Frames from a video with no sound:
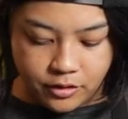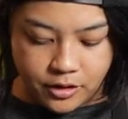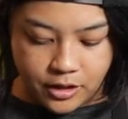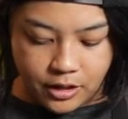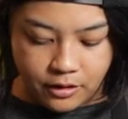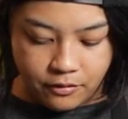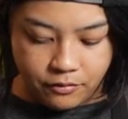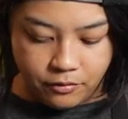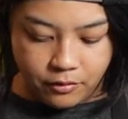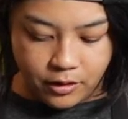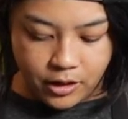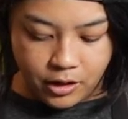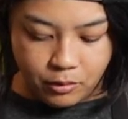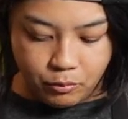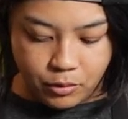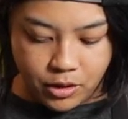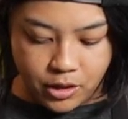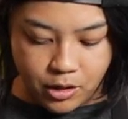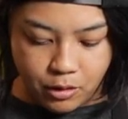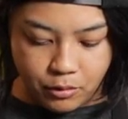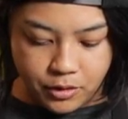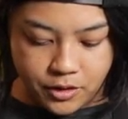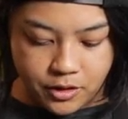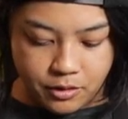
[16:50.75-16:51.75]
different.
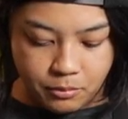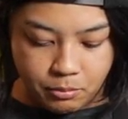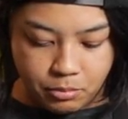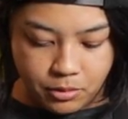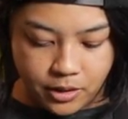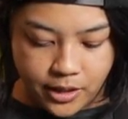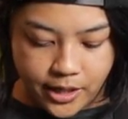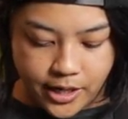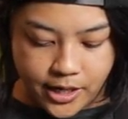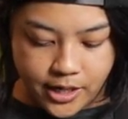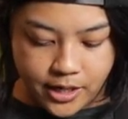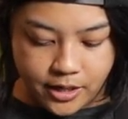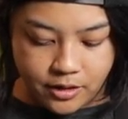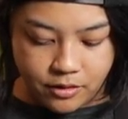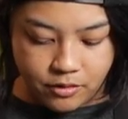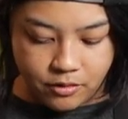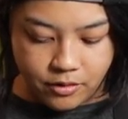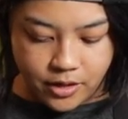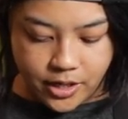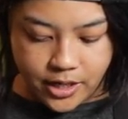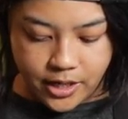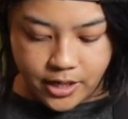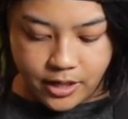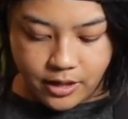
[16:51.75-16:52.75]
We know it's a blend,
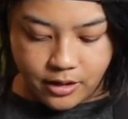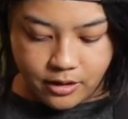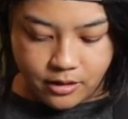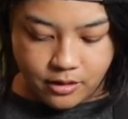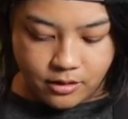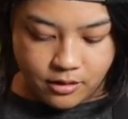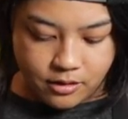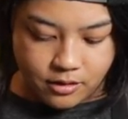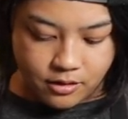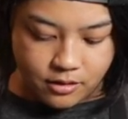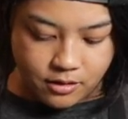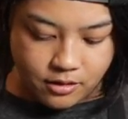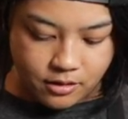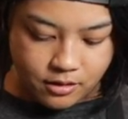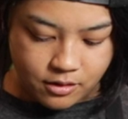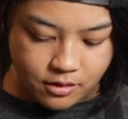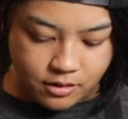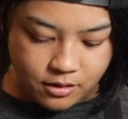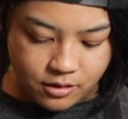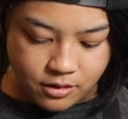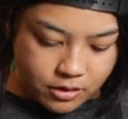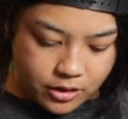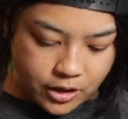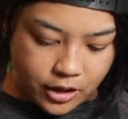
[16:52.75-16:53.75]
right?
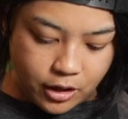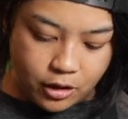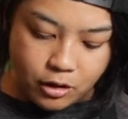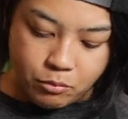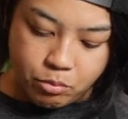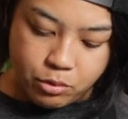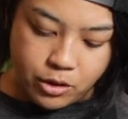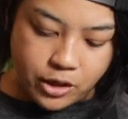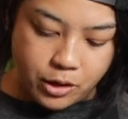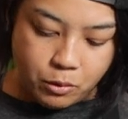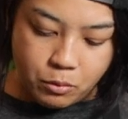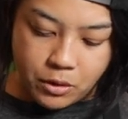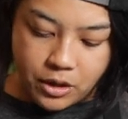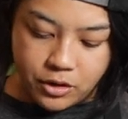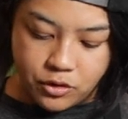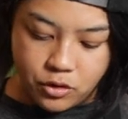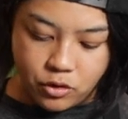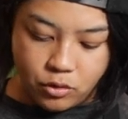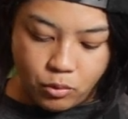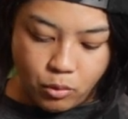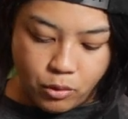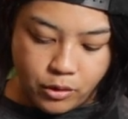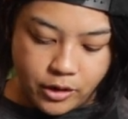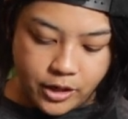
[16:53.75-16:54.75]
They look pretty well
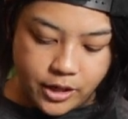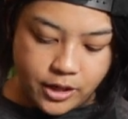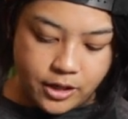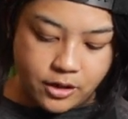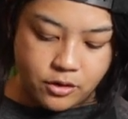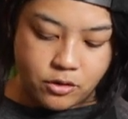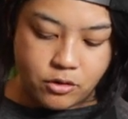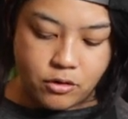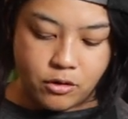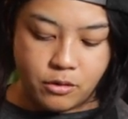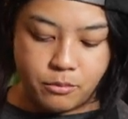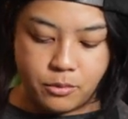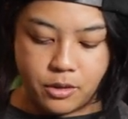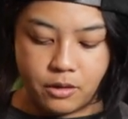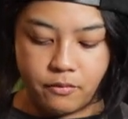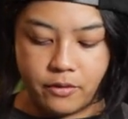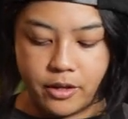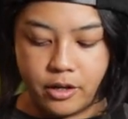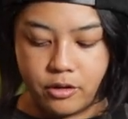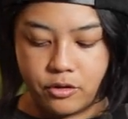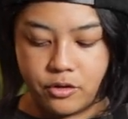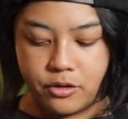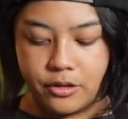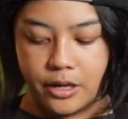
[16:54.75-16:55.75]
sorted in terms
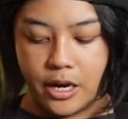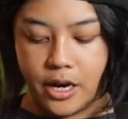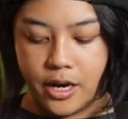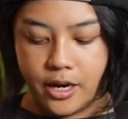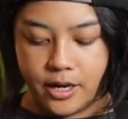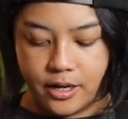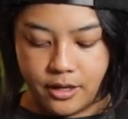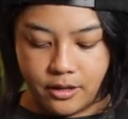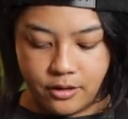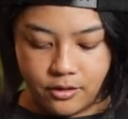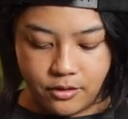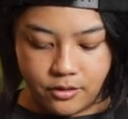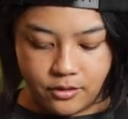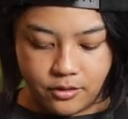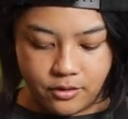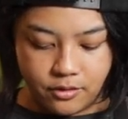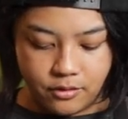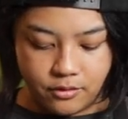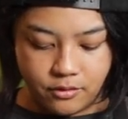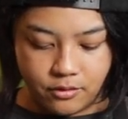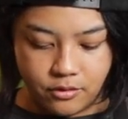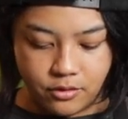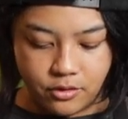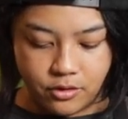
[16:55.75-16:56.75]
of their
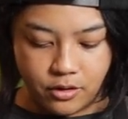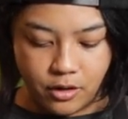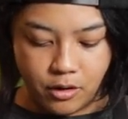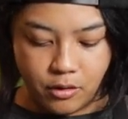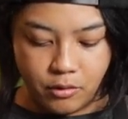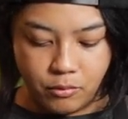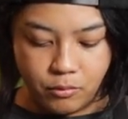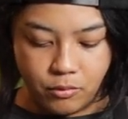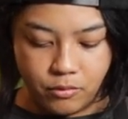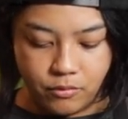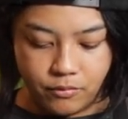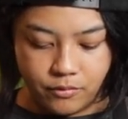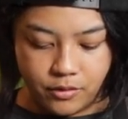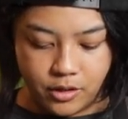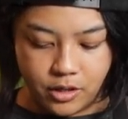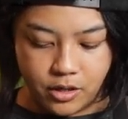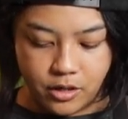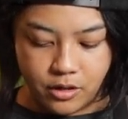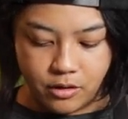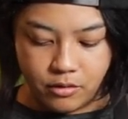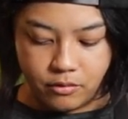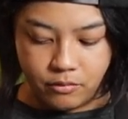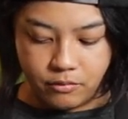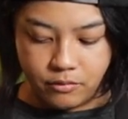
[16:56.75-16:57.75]
size. So, you
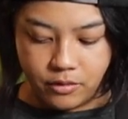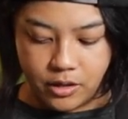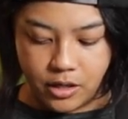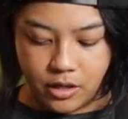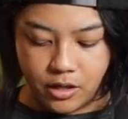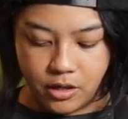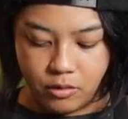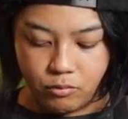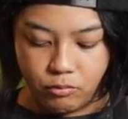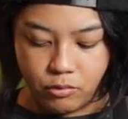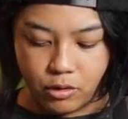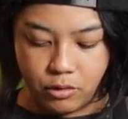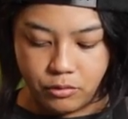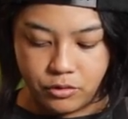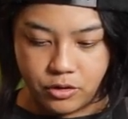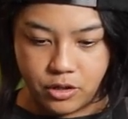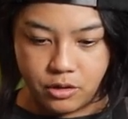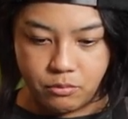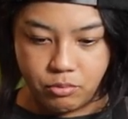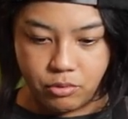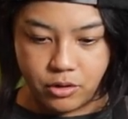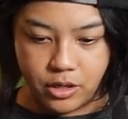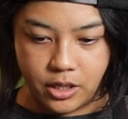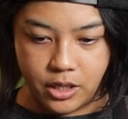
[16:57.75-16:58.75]
know, it
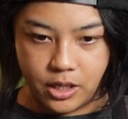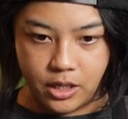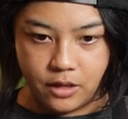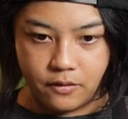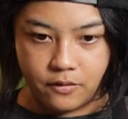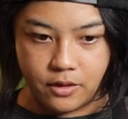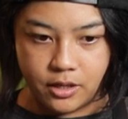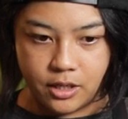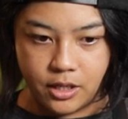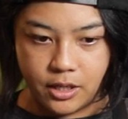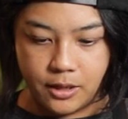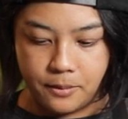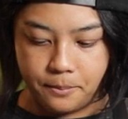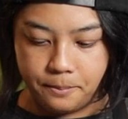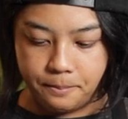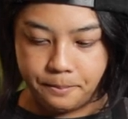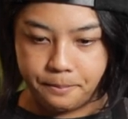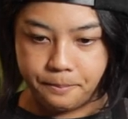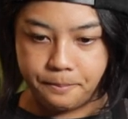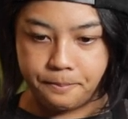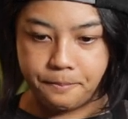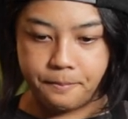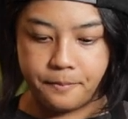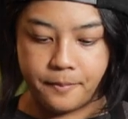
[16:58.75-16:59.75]
roasted pretty evenly.
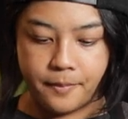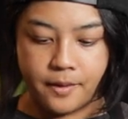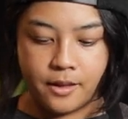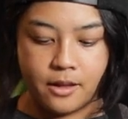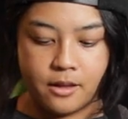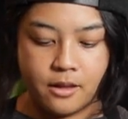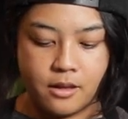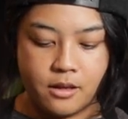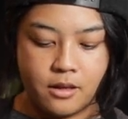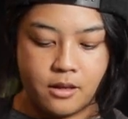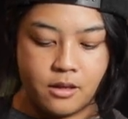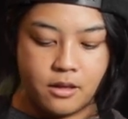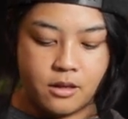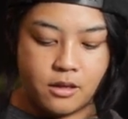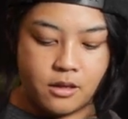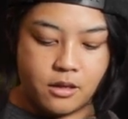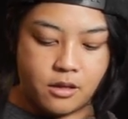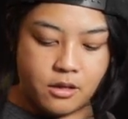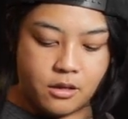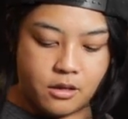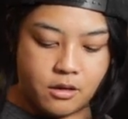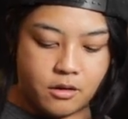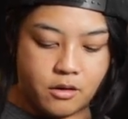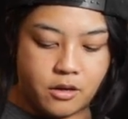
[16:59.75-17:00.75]

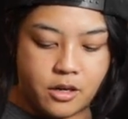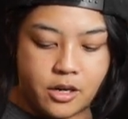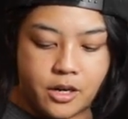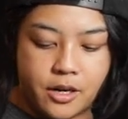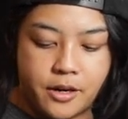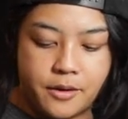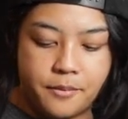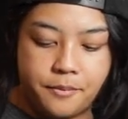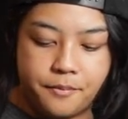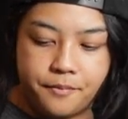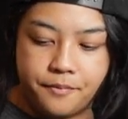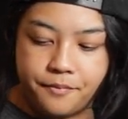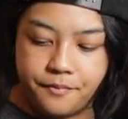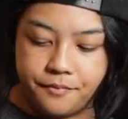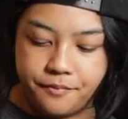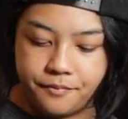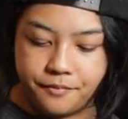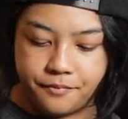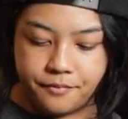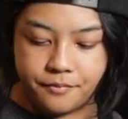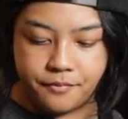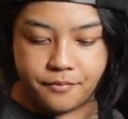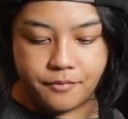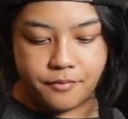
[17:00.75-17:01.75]
Okay.
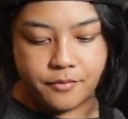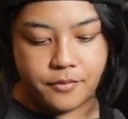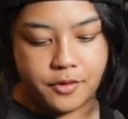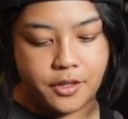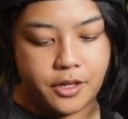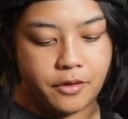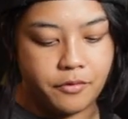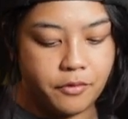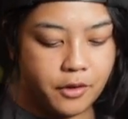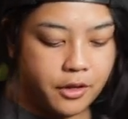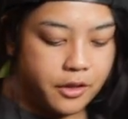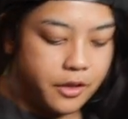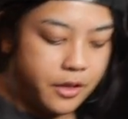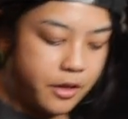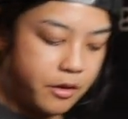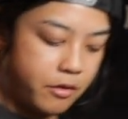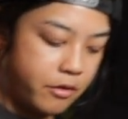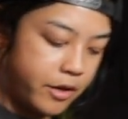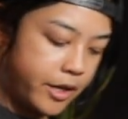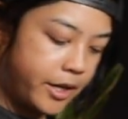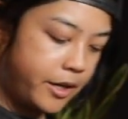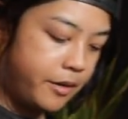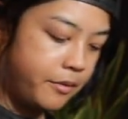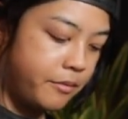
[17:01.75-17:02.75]
Different
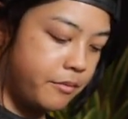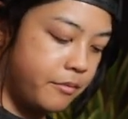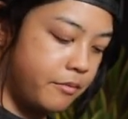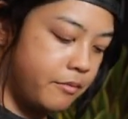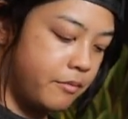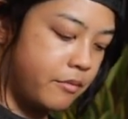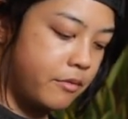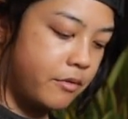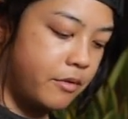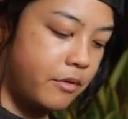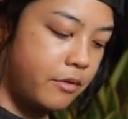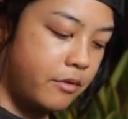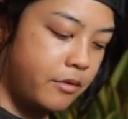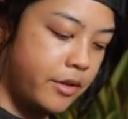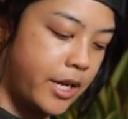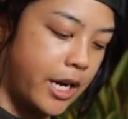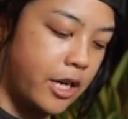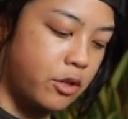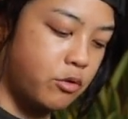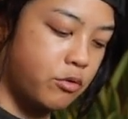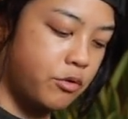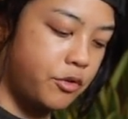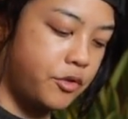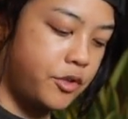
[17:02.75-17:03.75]
though, right?
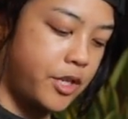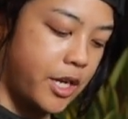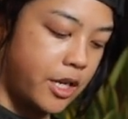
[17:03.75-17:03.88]
Naturals